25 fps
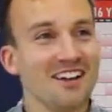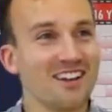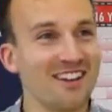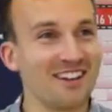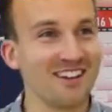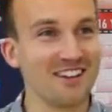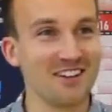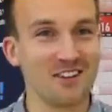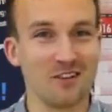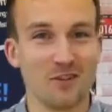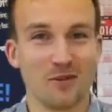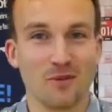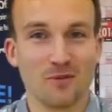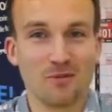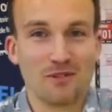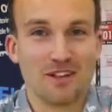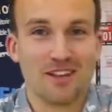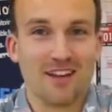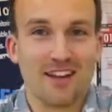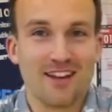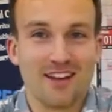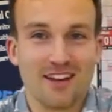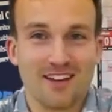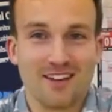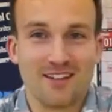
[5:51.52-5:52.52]
Like, you're
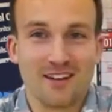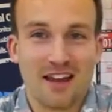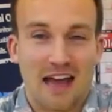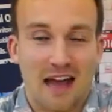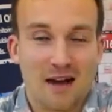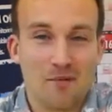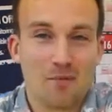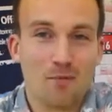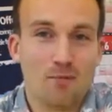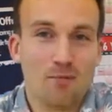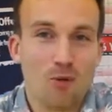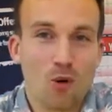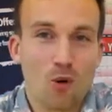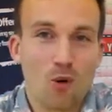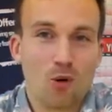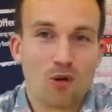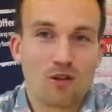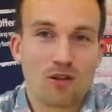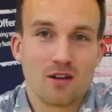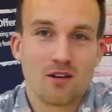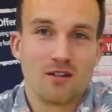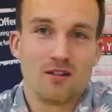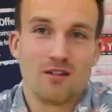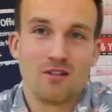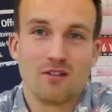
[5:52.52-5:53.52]
geared at
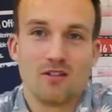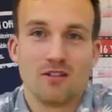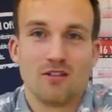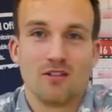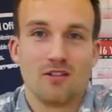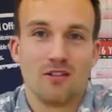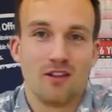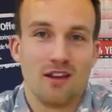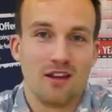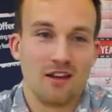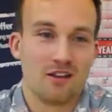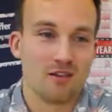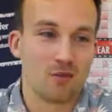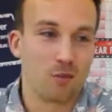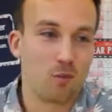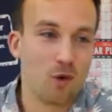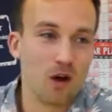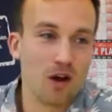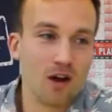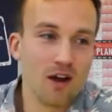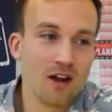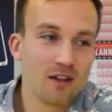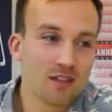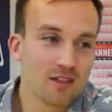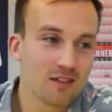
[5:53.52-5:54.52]
more than it's
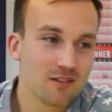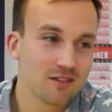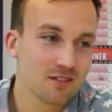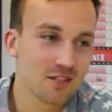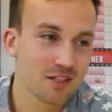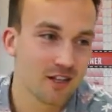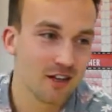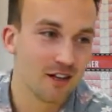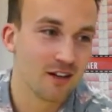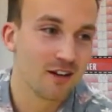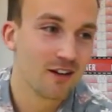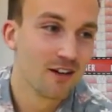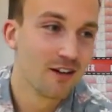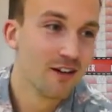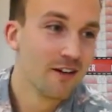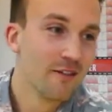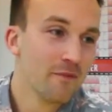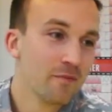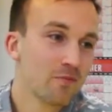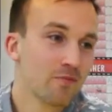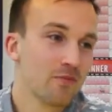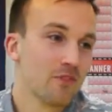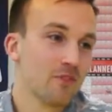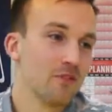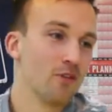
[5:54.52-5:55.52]
worth. So
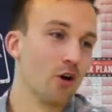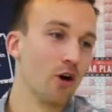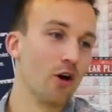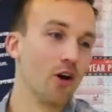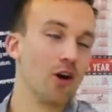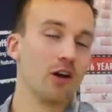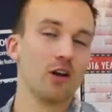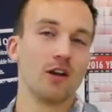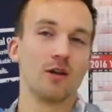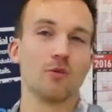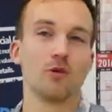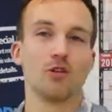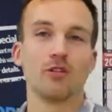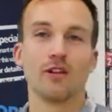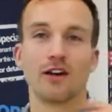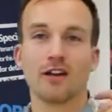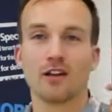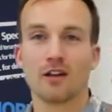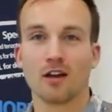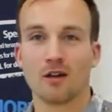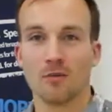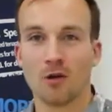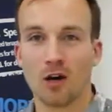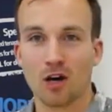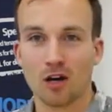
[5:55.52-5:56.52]
not only will they
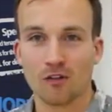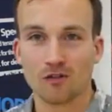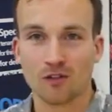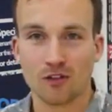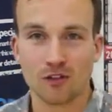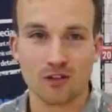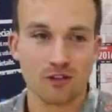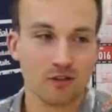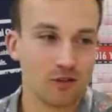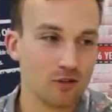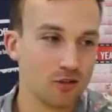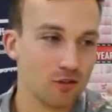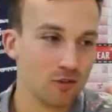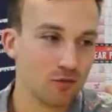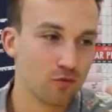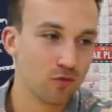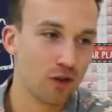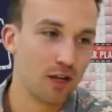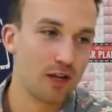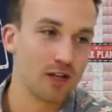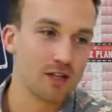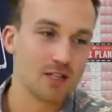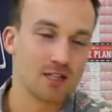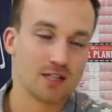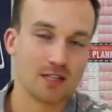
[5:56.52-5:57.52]
come after your
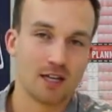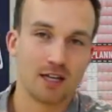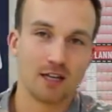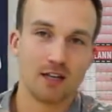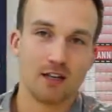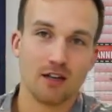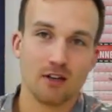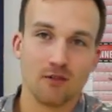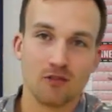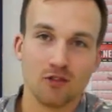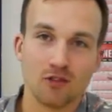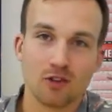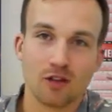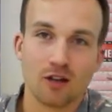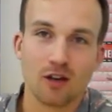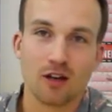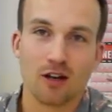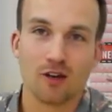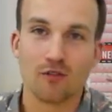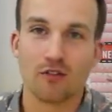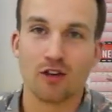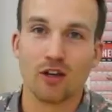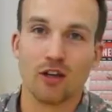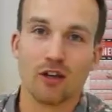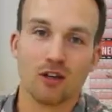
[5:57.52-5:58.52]
real estate if you don't
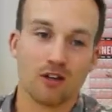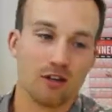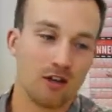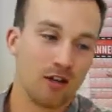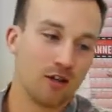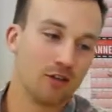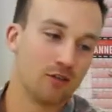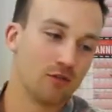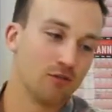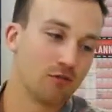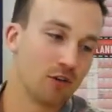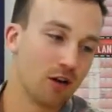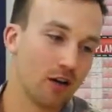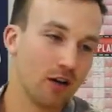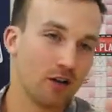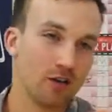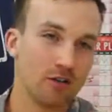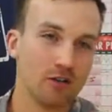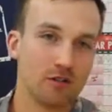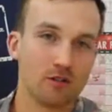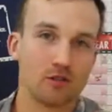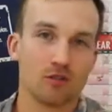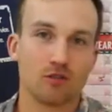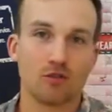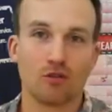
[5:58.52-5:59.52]
have it in the right
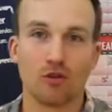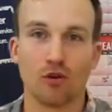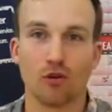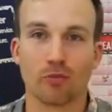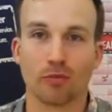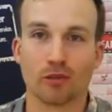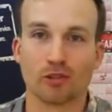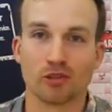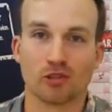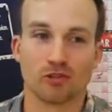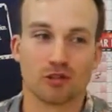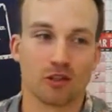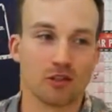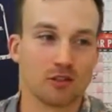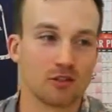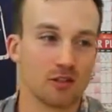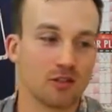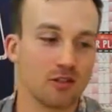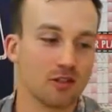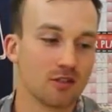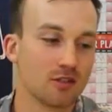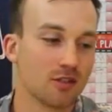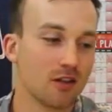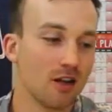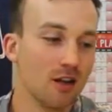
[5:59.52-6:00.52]
corporate
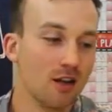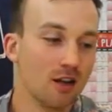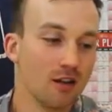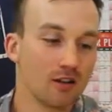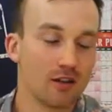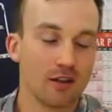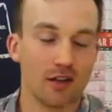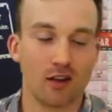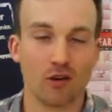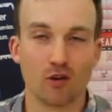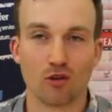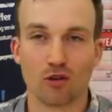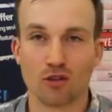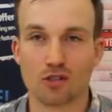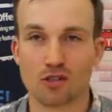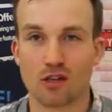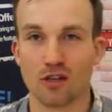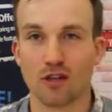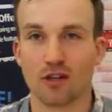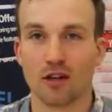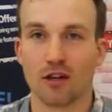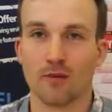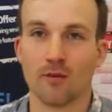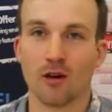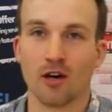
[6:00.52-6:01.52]
structures, they'll
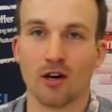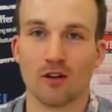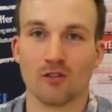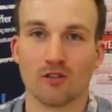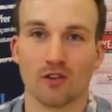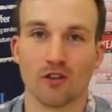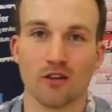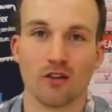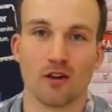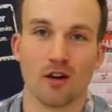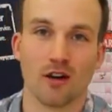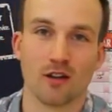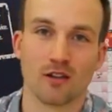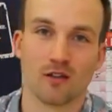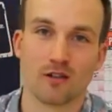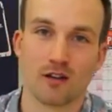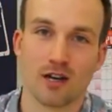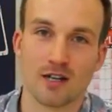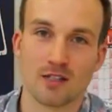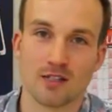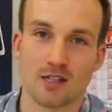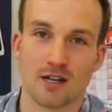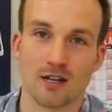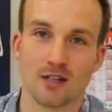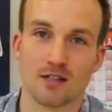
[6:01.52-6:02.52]
also come after your other
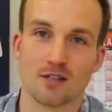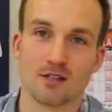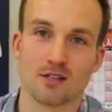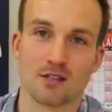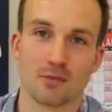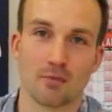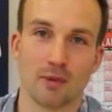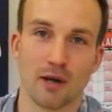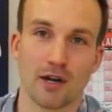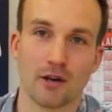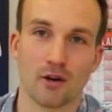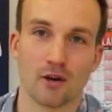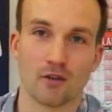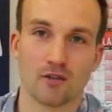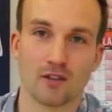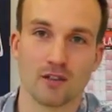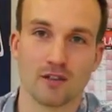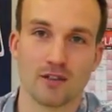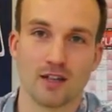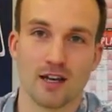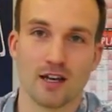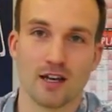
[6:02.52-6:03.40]
assets to pay off the